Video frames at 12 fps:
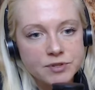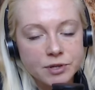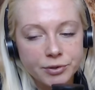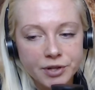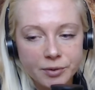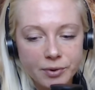
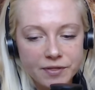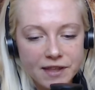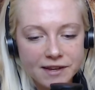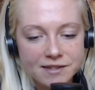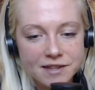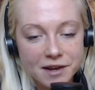So there were
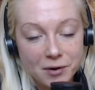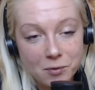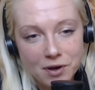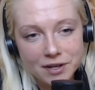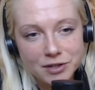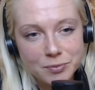things that I
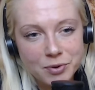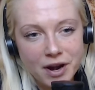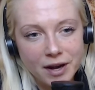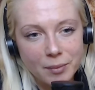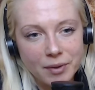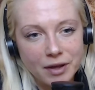wanted to
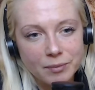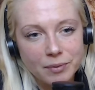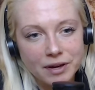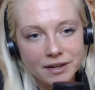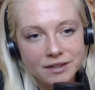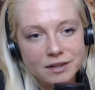brag about,
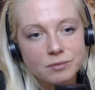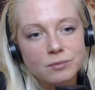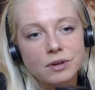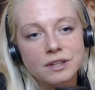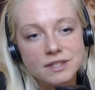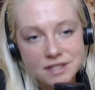but I
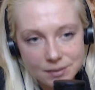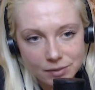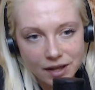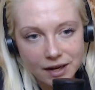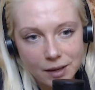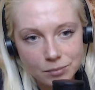didn't want to seem
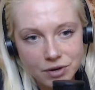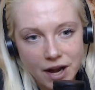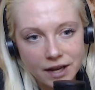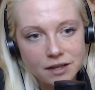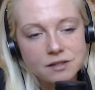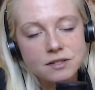like I'm
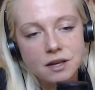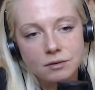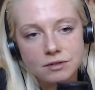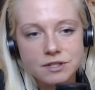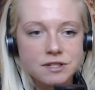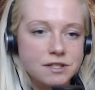bragging. So
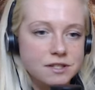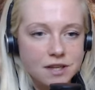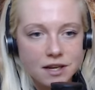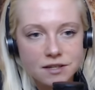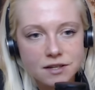I would just